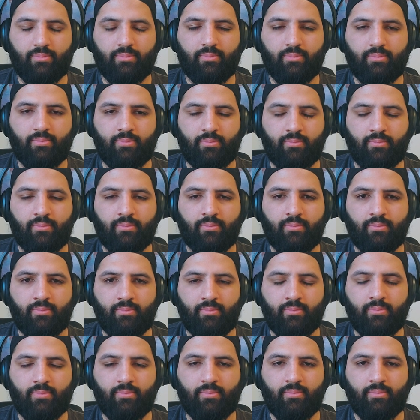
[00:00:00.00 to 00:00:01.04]

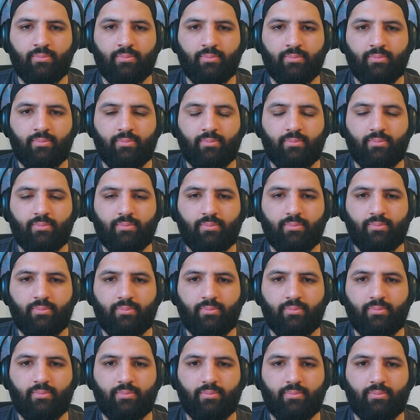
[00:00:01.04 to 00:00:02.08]

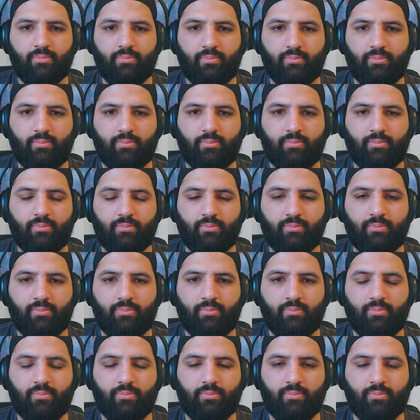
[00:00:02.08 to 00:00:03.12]

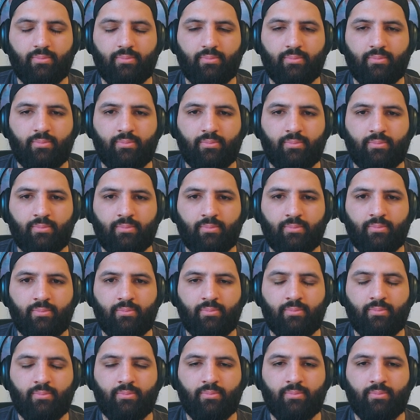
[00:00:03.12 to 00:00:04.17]

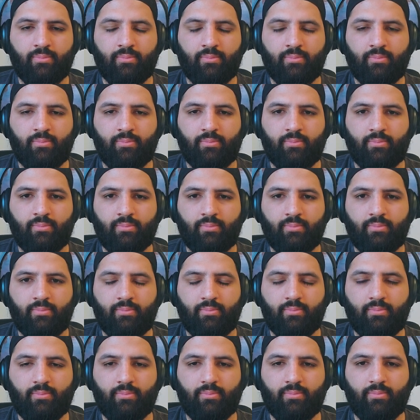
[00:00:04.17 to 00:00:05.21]

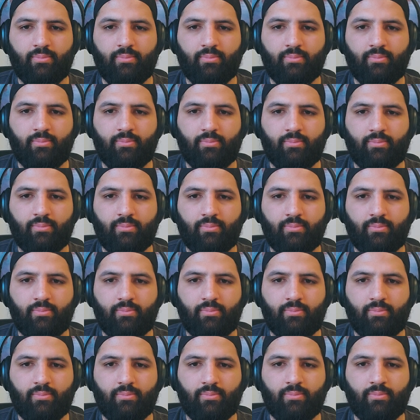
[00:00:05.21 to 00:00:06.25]

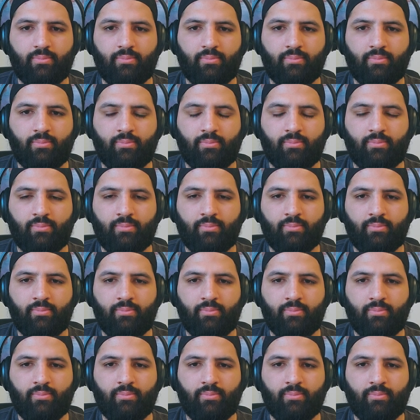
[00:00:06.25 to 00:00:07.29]

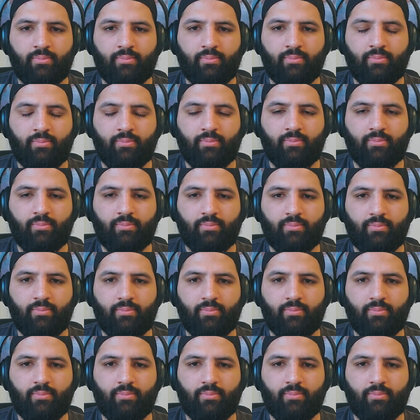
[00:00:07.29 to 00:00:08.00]
[no speech]